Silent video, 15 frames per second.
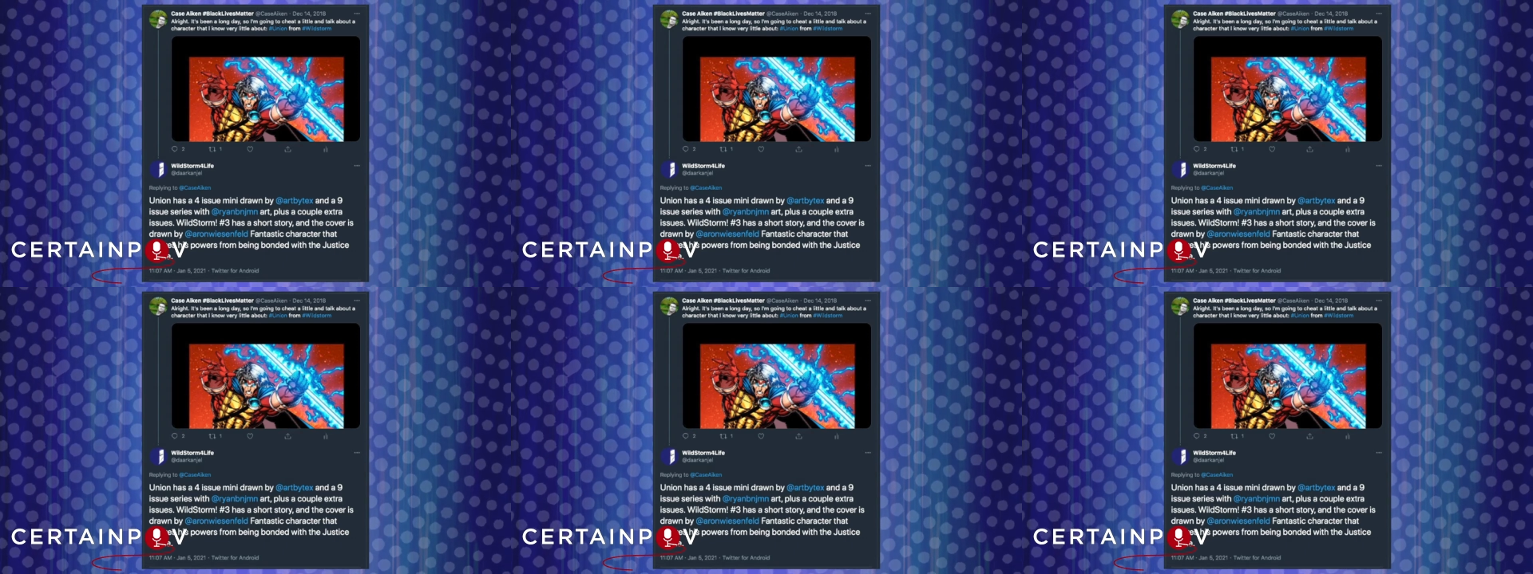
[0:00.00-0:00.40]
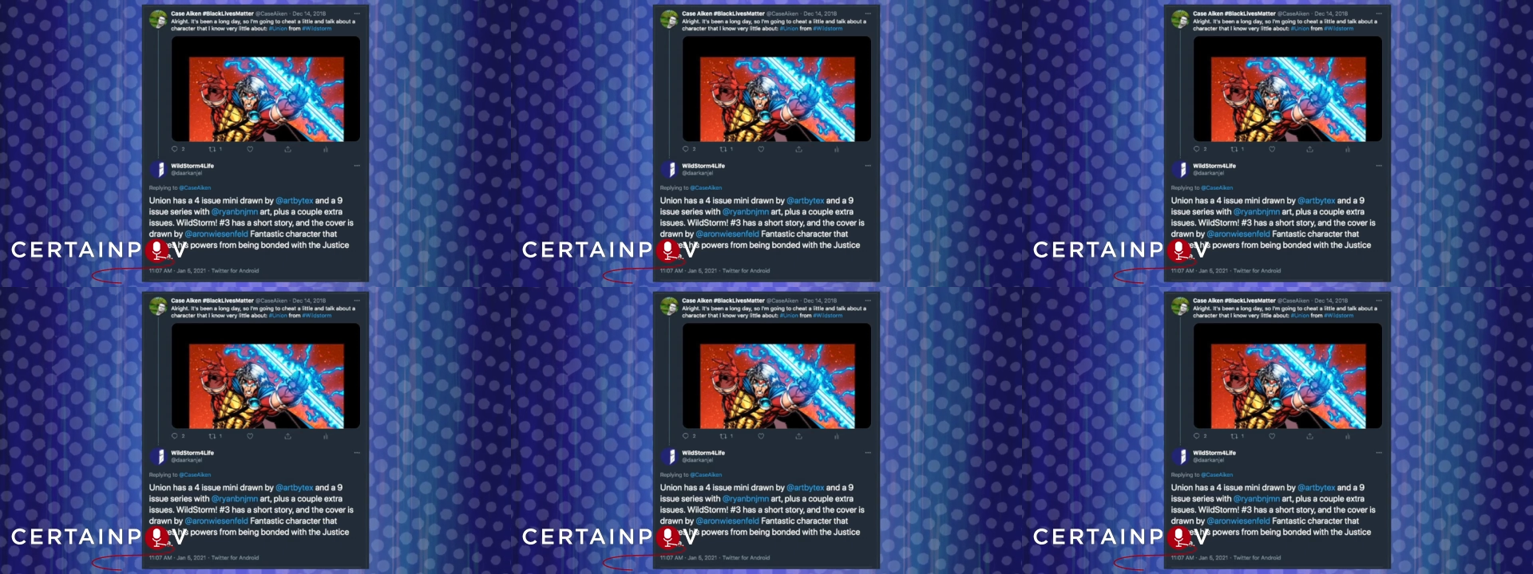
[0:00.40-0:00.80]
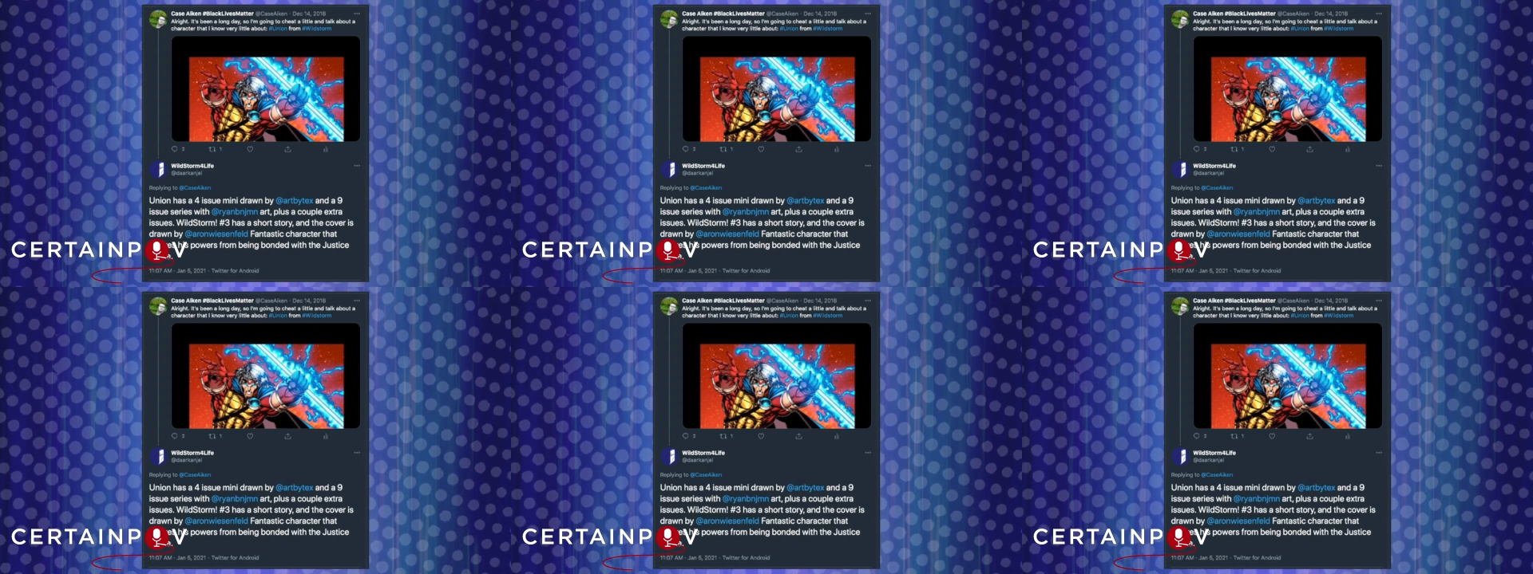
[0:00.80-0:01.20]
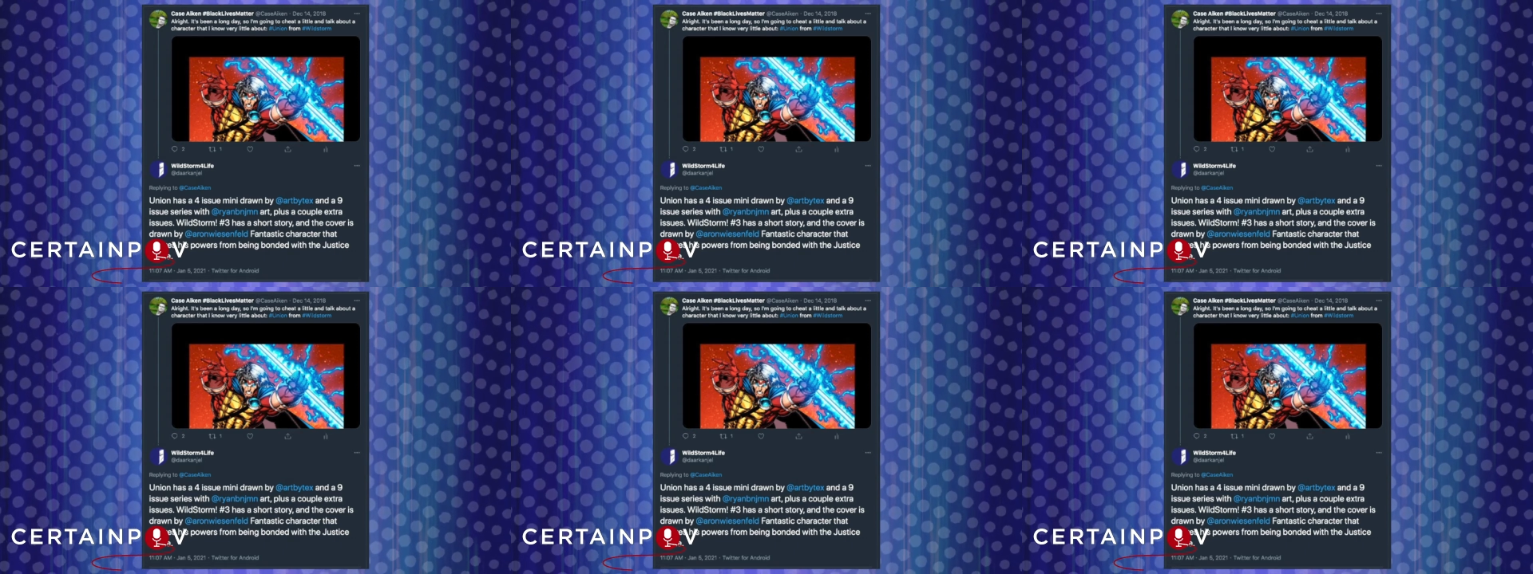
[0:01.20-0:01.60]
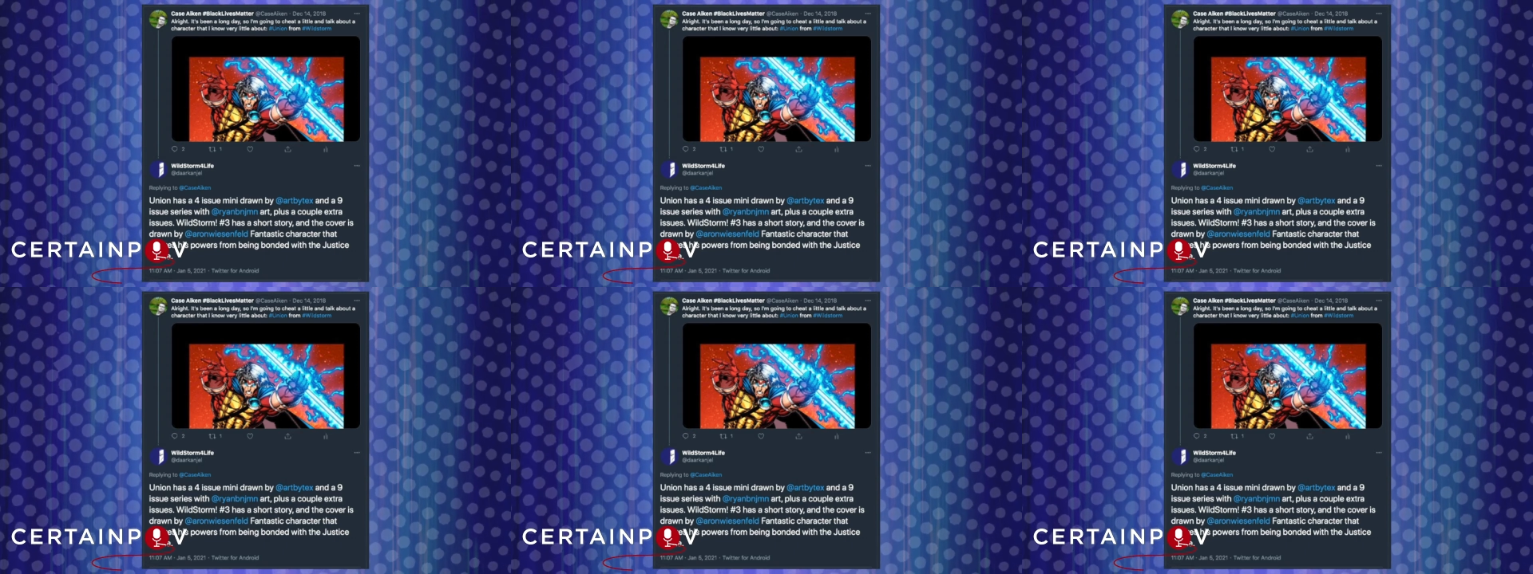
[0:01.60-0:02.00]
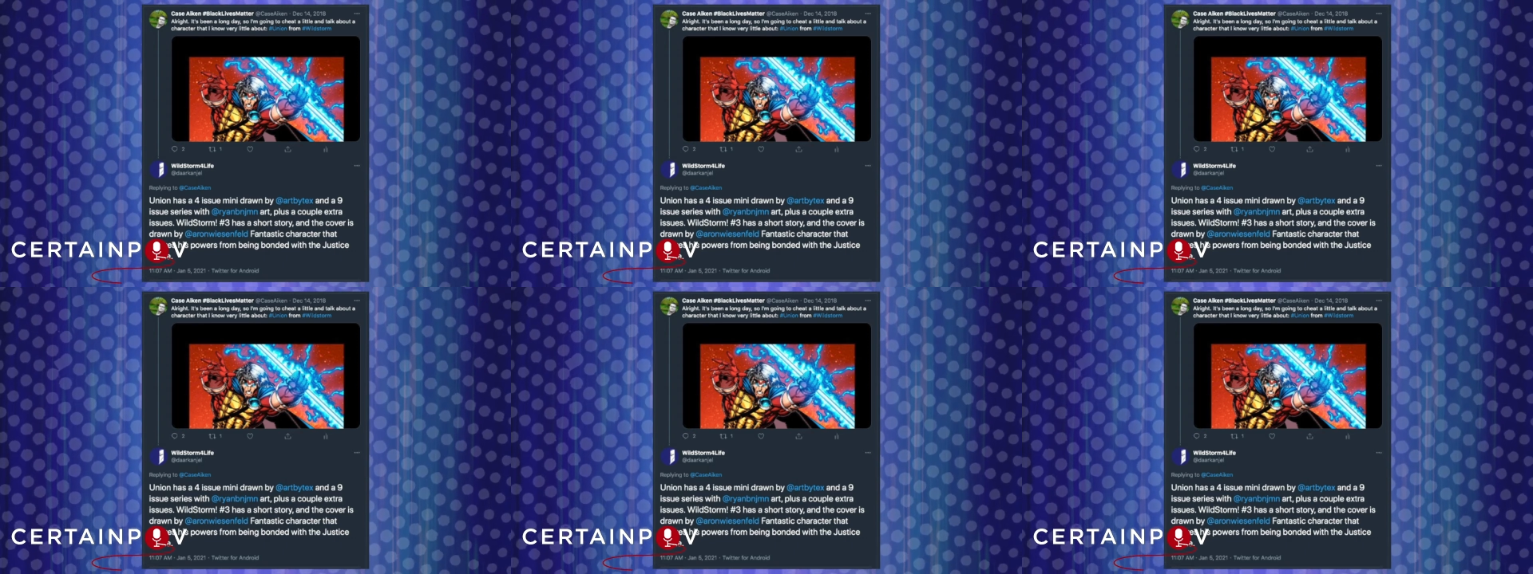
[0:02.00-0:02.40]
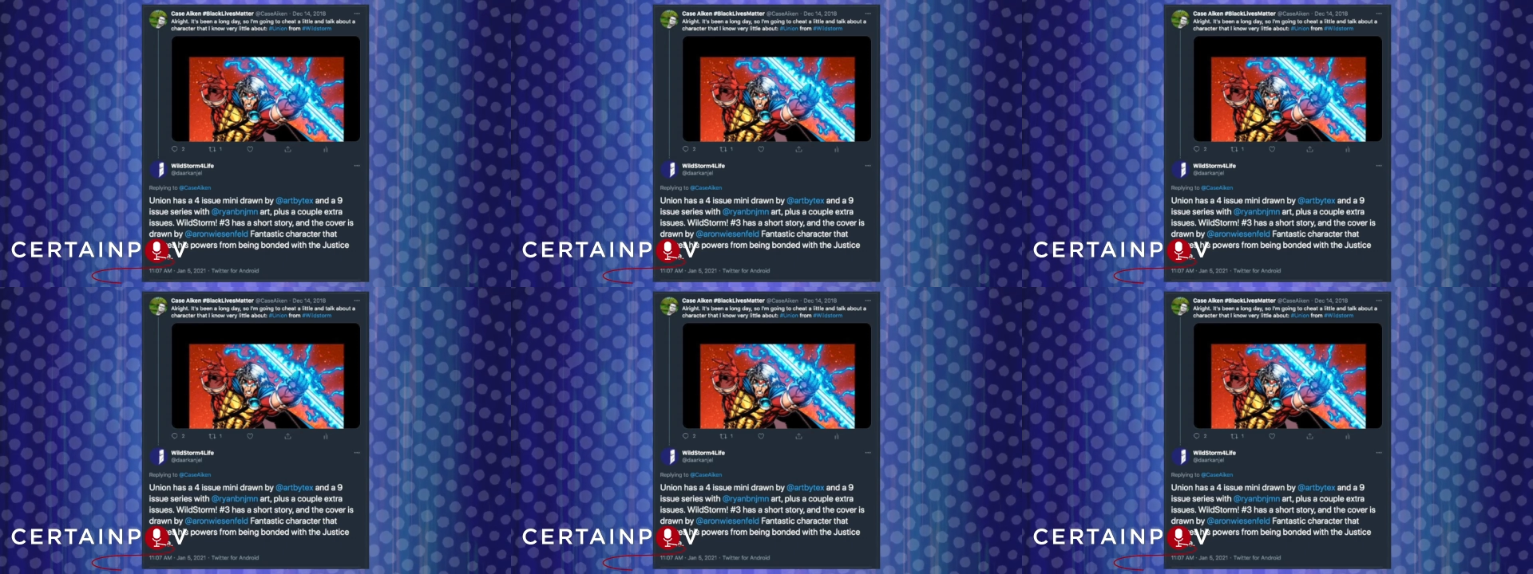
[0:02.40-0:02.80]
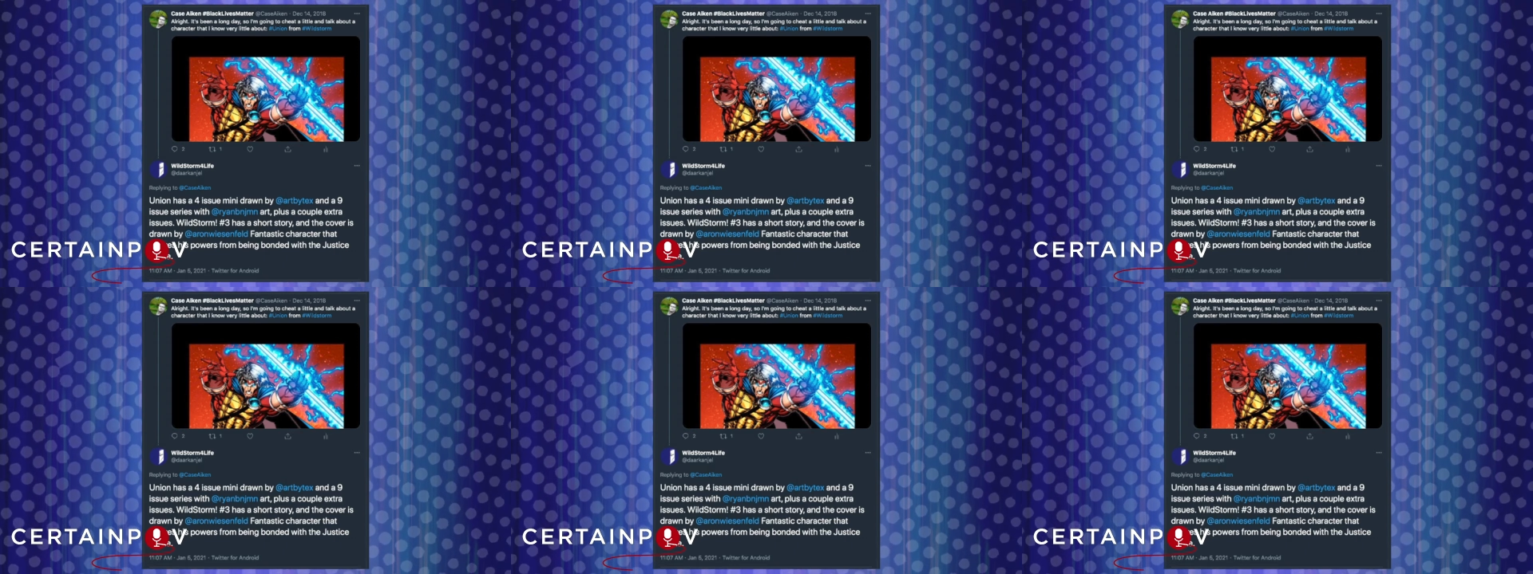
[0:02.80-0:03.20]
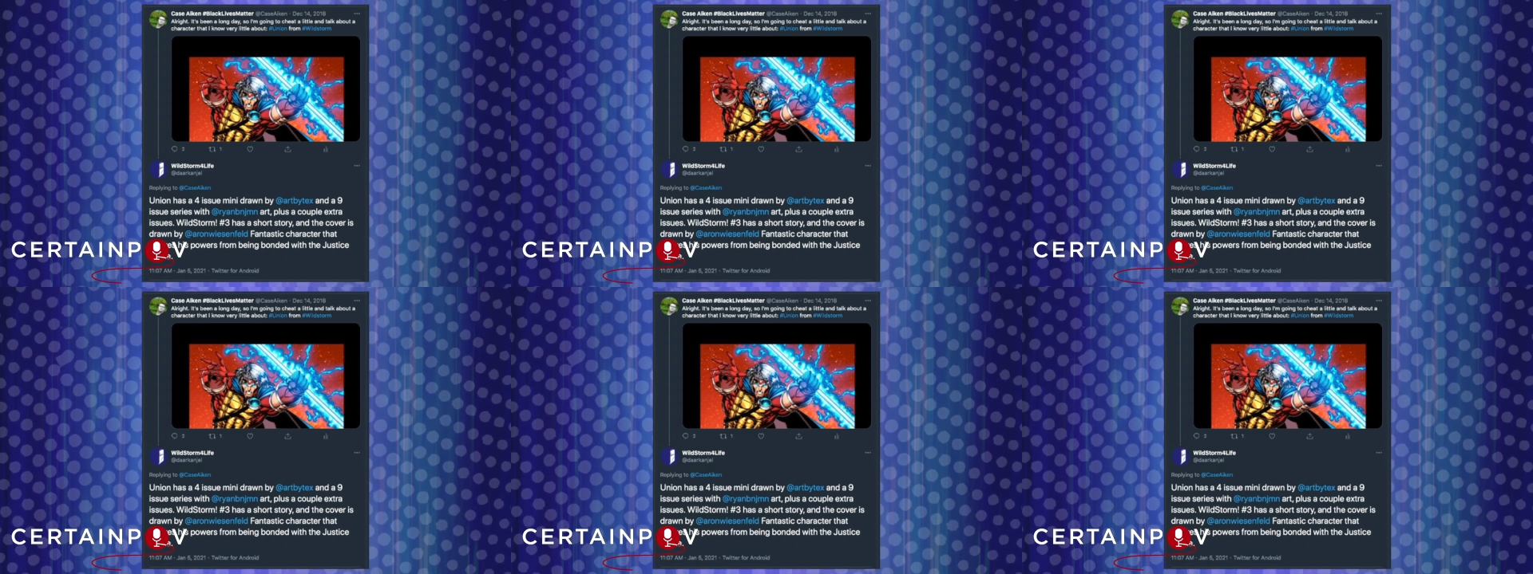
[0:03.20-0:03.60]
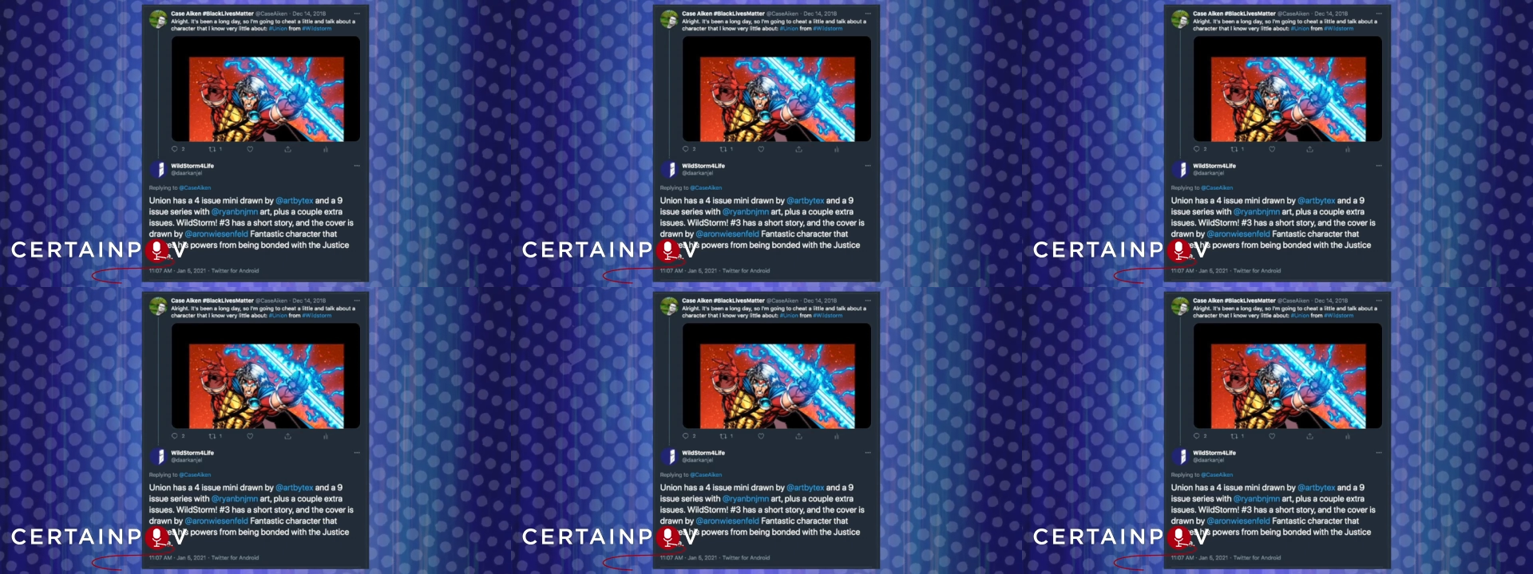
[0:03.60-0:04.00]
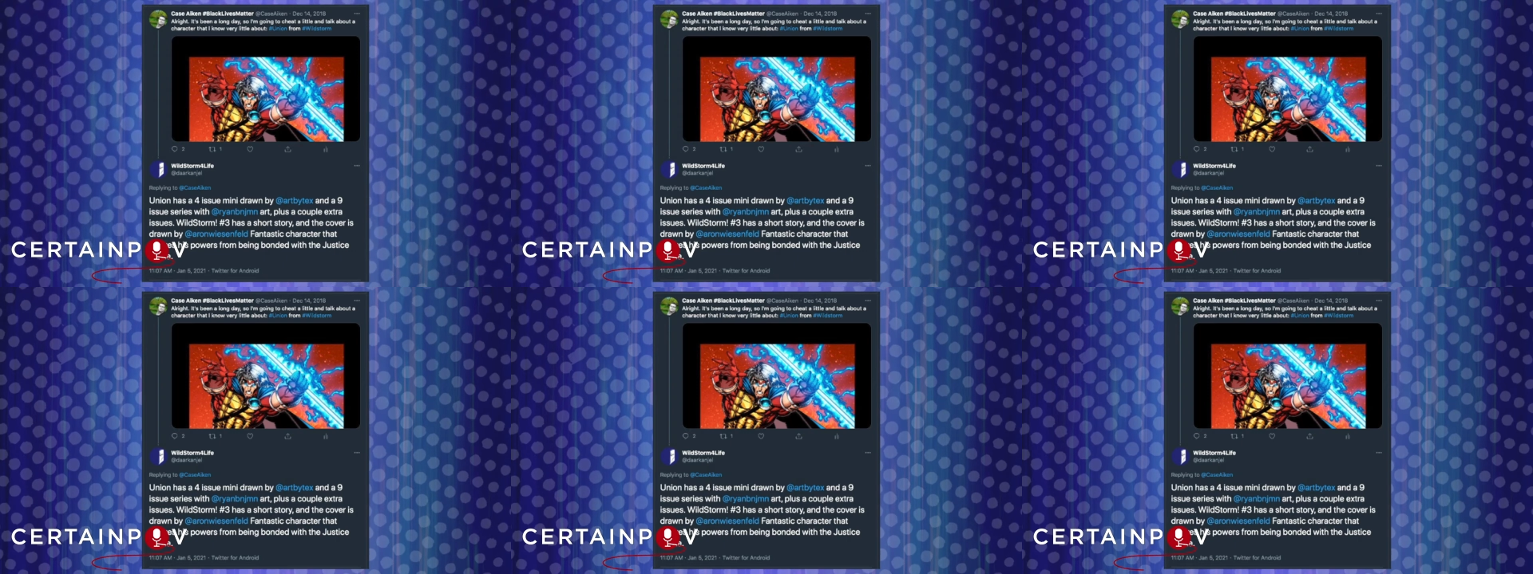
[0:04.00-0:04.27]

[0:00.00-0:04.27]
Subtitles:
(no speaker visible)